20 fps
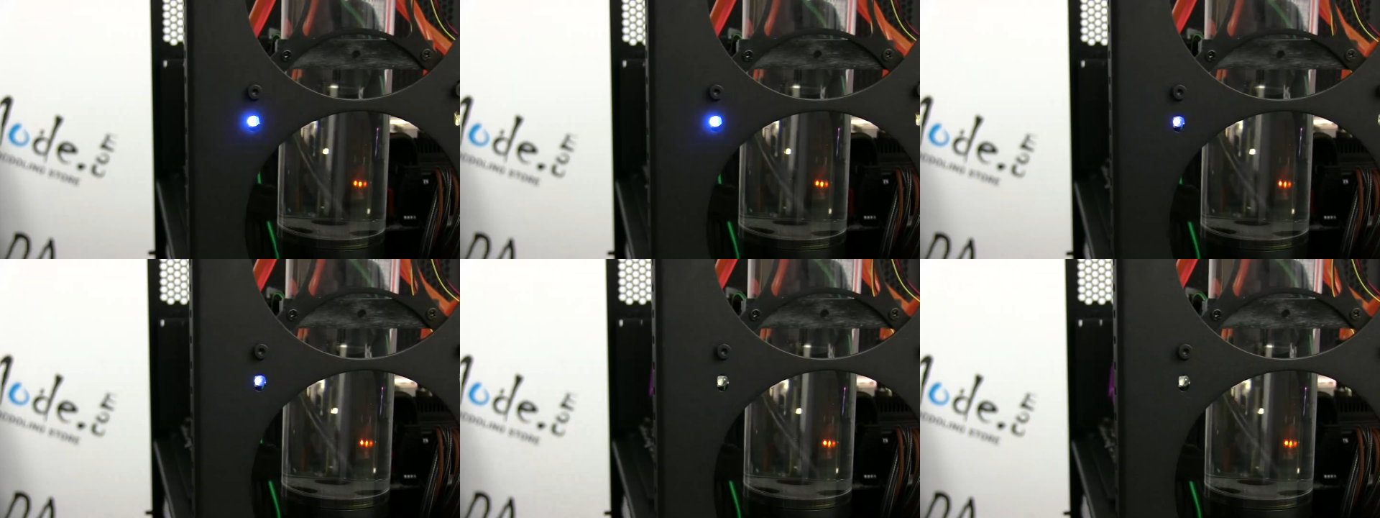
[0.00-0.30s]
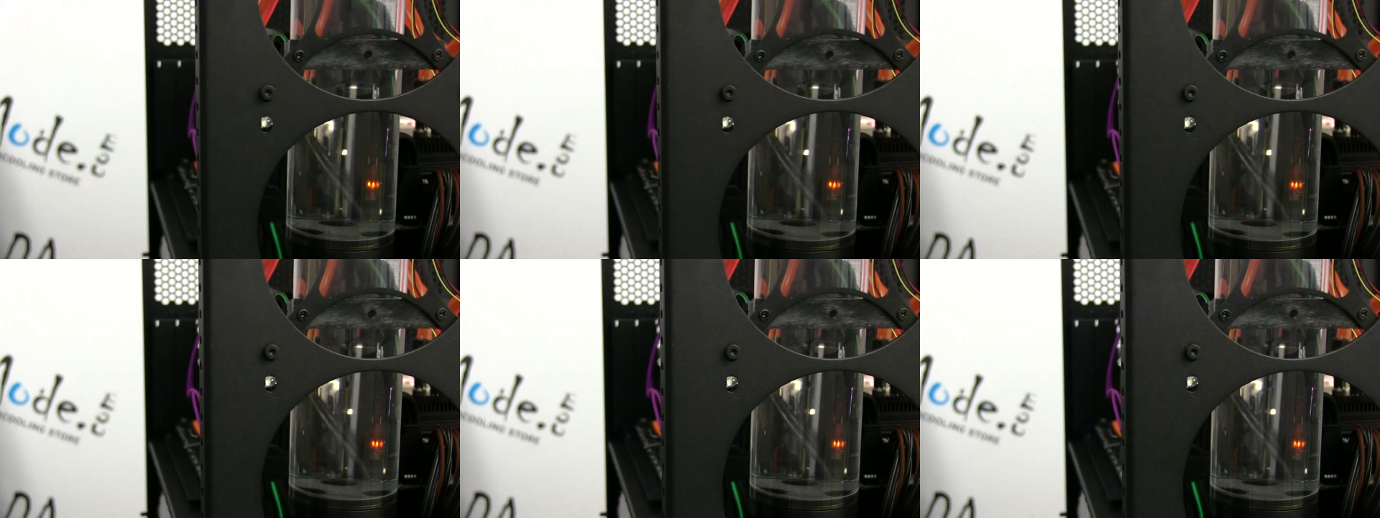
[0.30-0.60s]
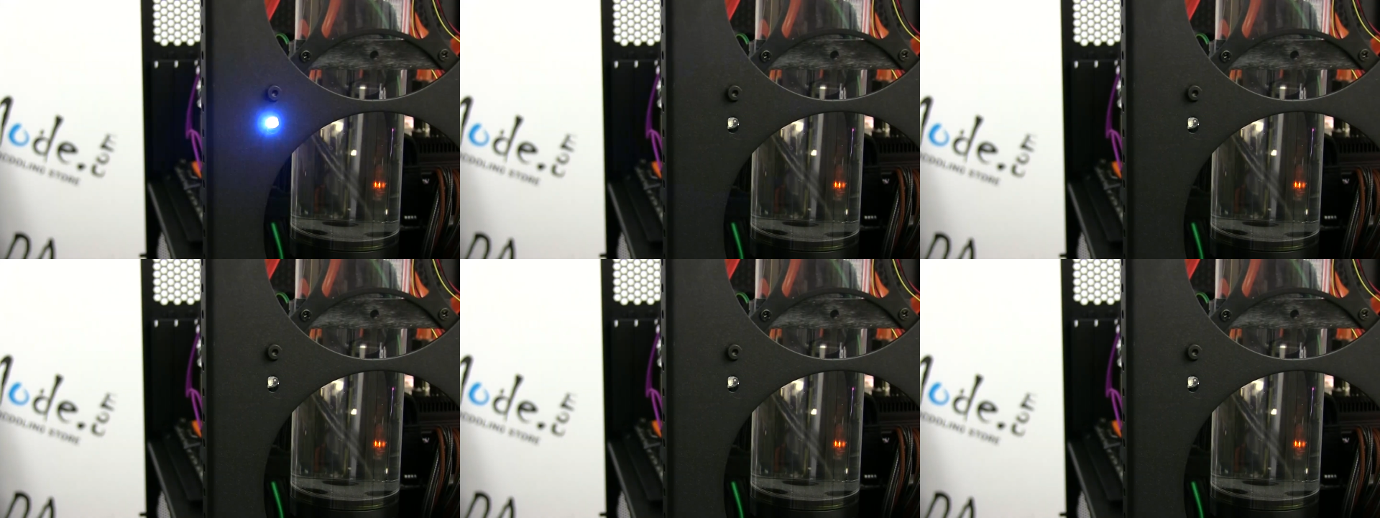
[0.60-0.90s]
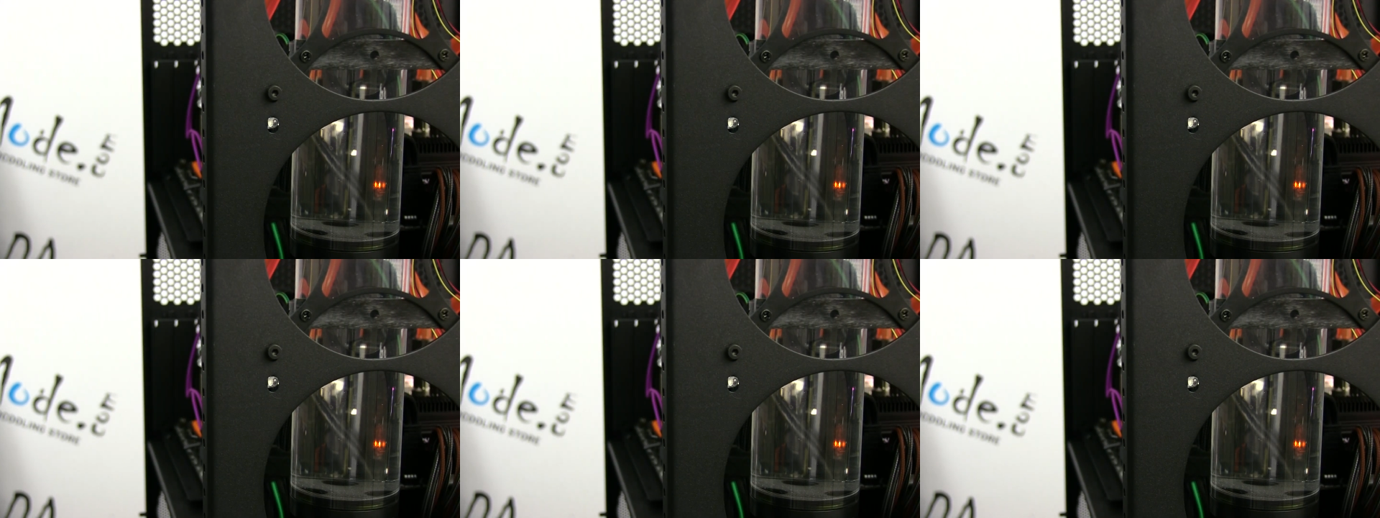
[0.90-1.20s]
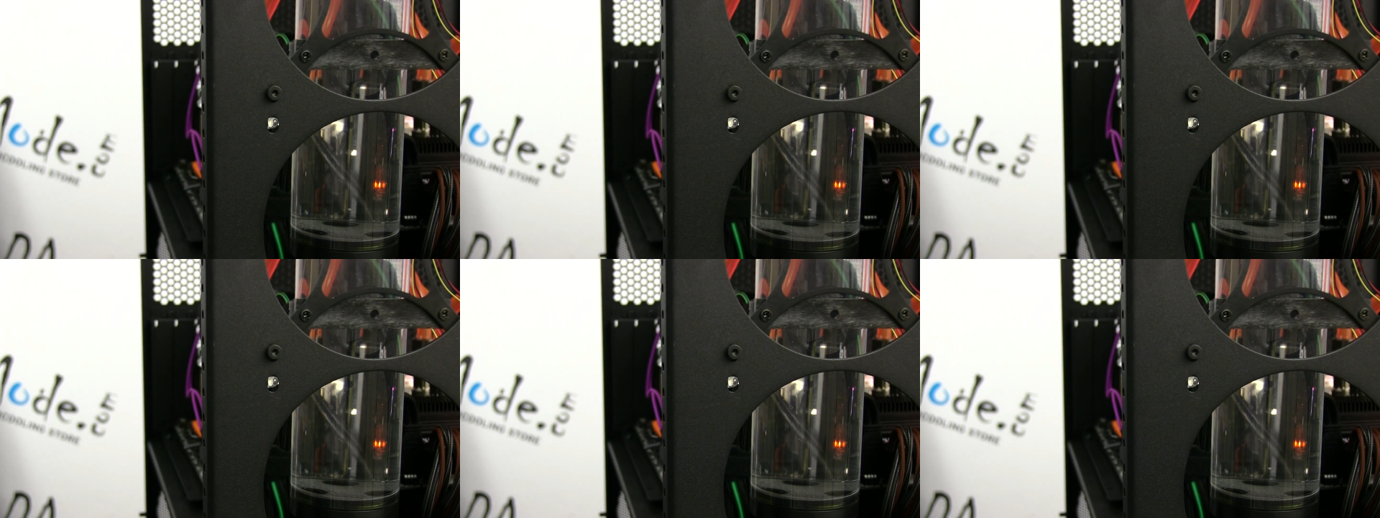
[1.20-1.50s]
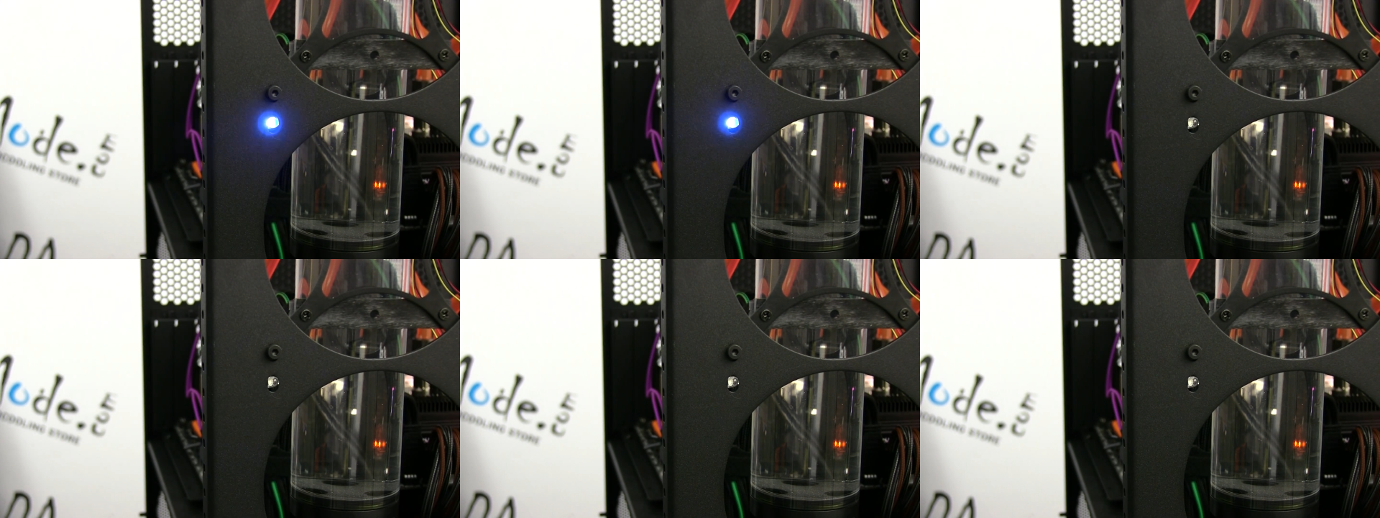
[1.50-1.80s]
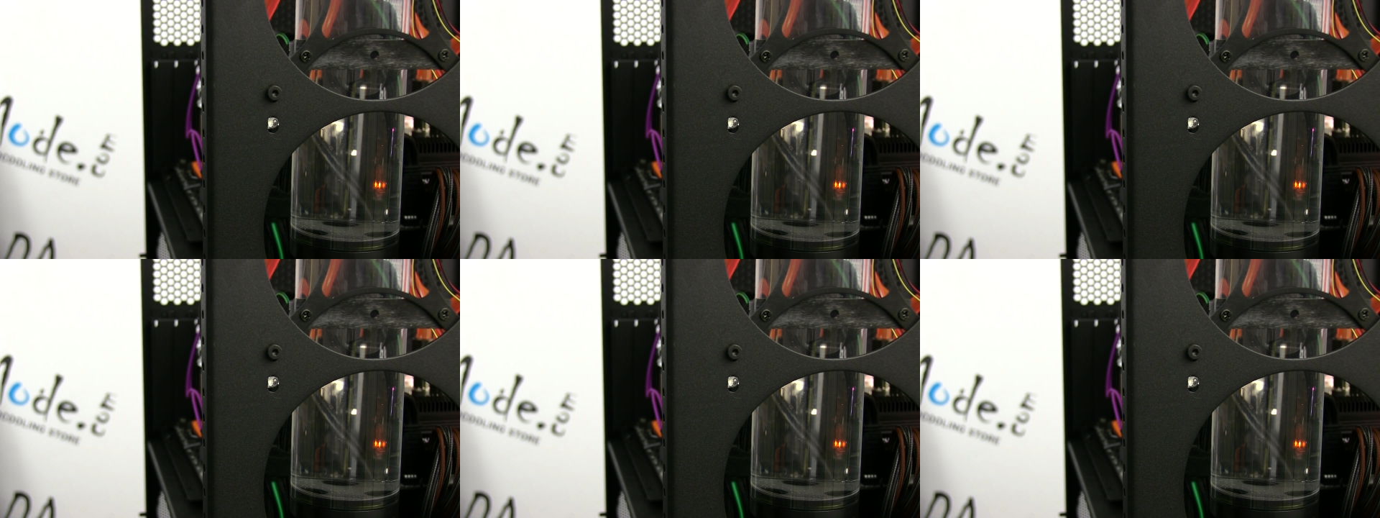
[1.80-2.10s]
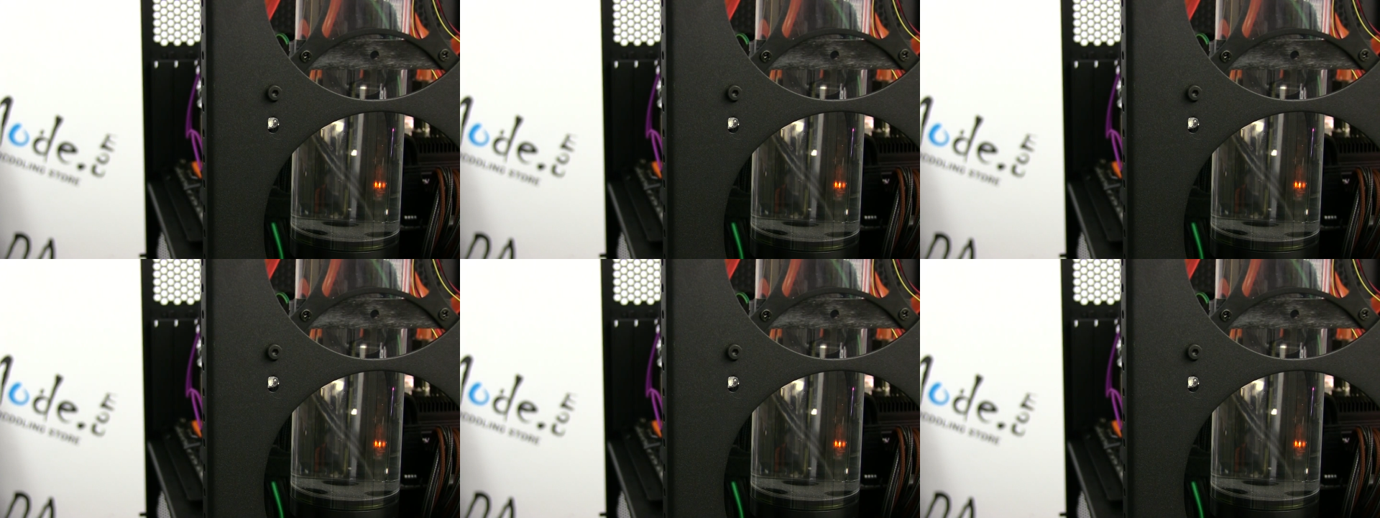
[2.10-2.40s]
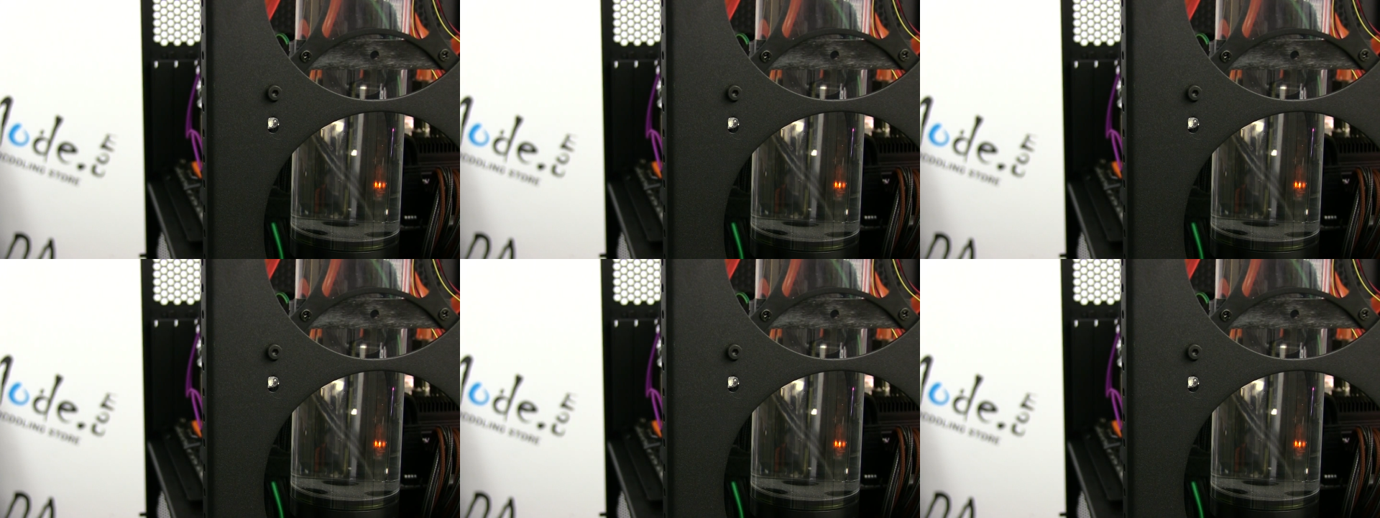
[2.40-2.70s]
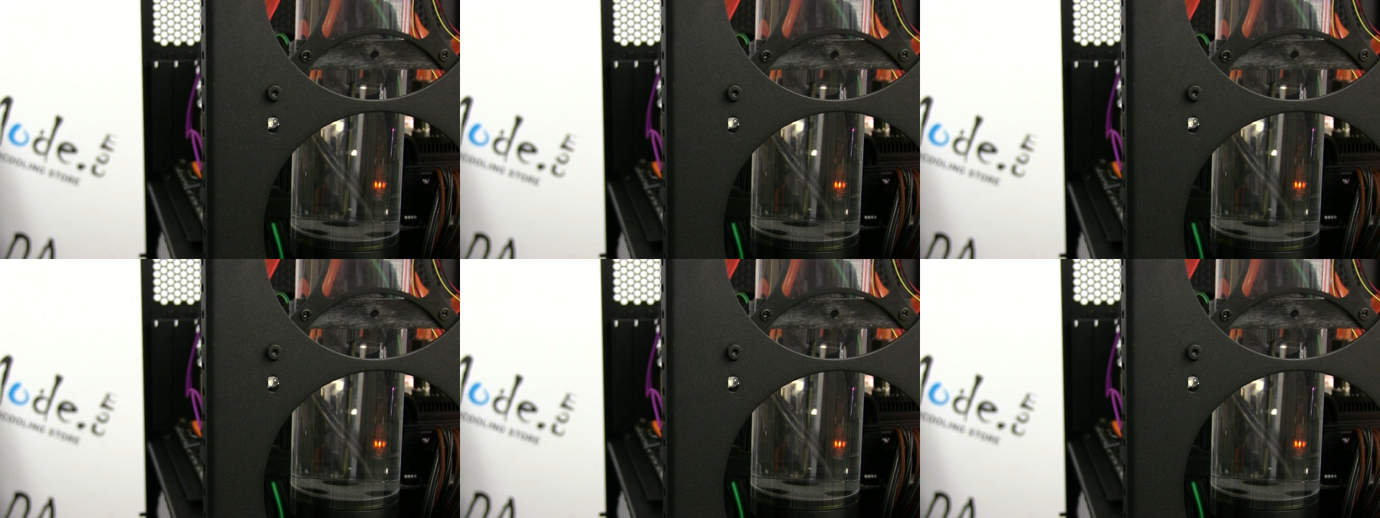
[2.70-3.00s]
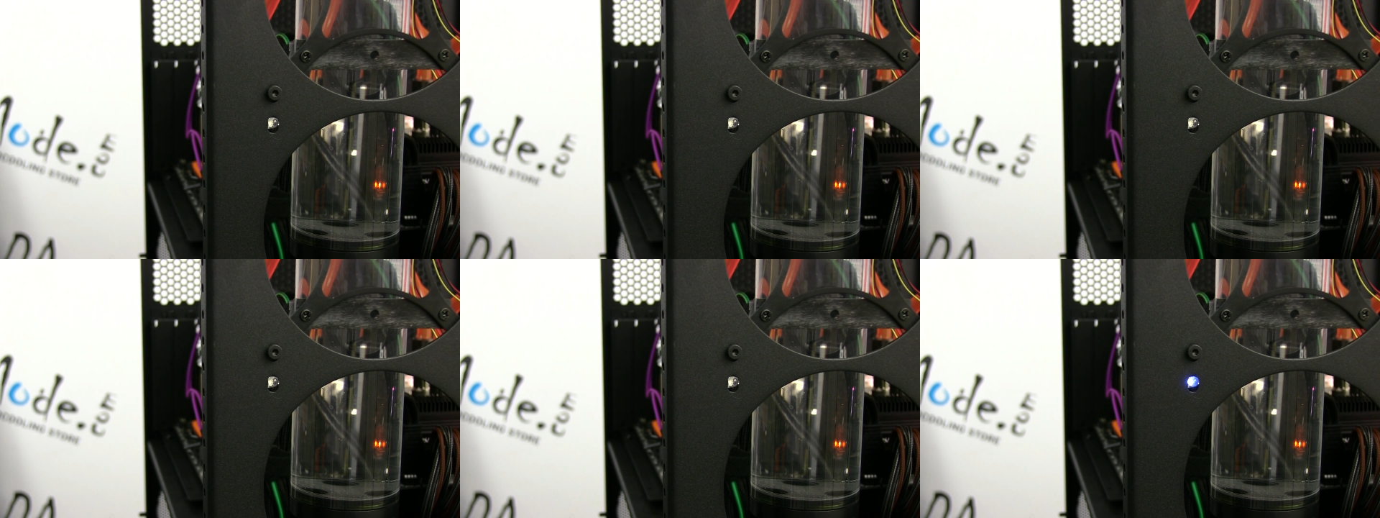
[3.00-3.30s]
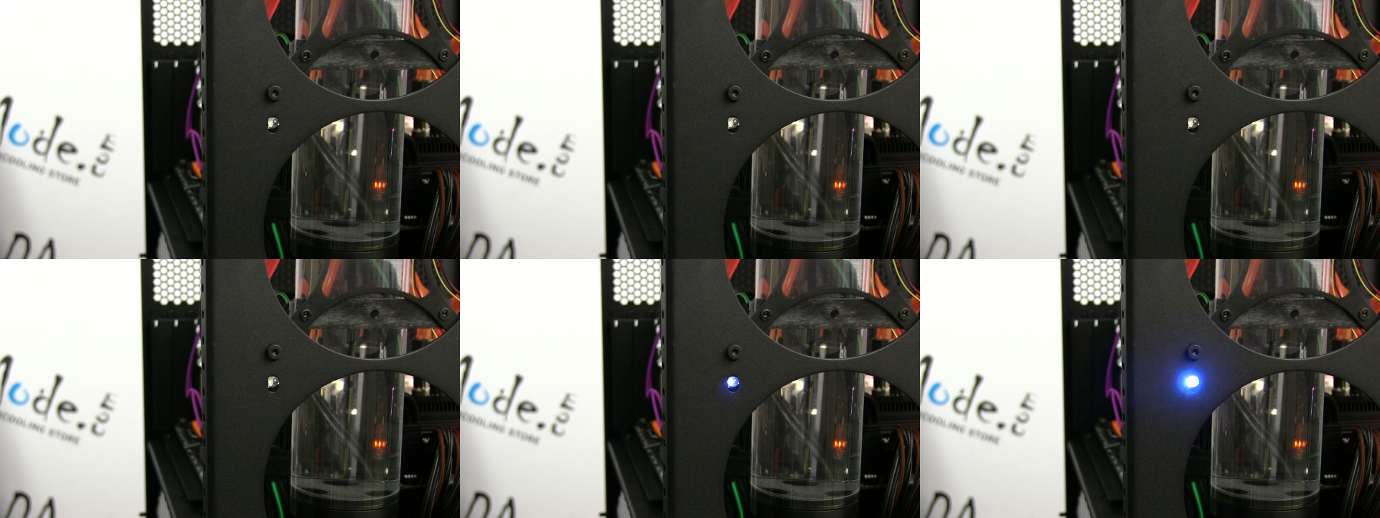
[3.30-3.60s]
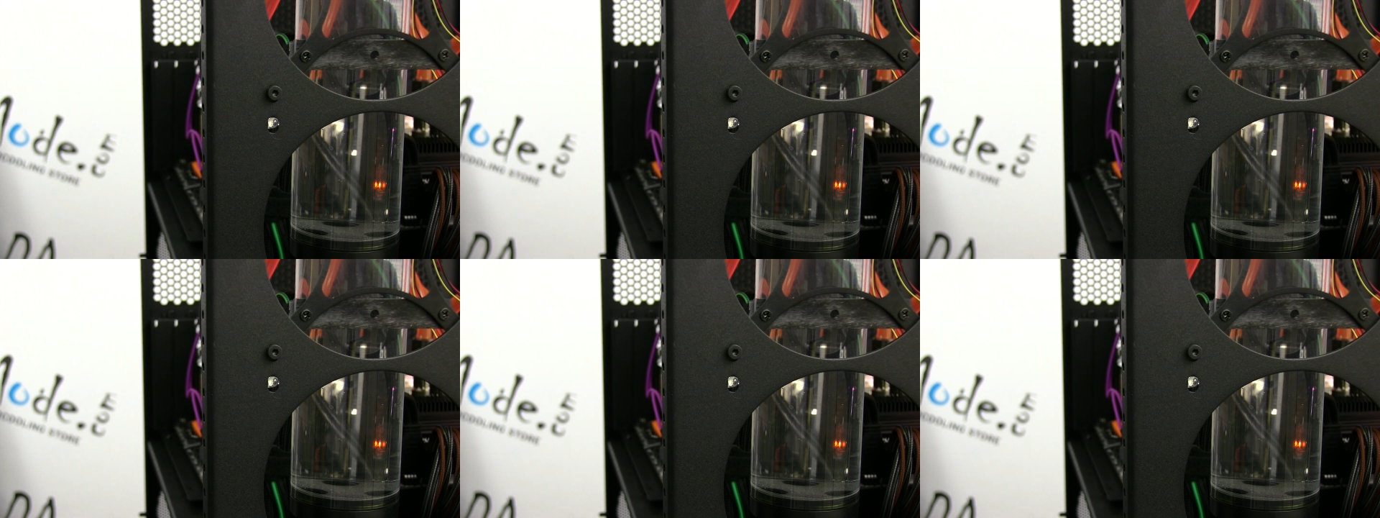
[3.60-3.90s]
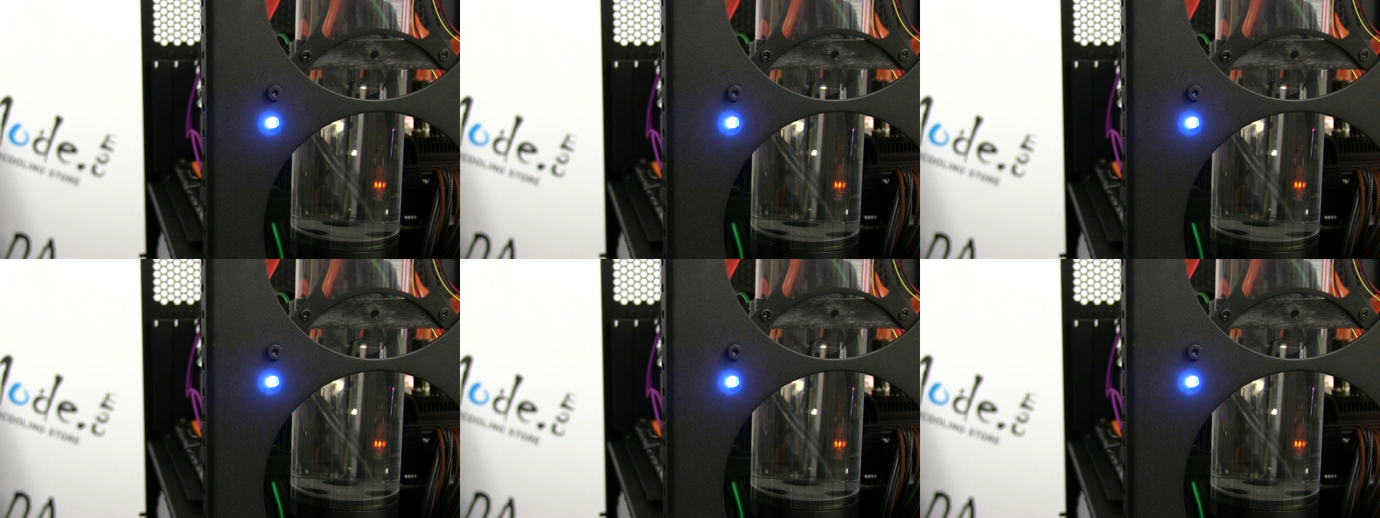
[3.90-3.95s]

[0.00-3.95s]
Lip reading: Nobody's mouth can be seen.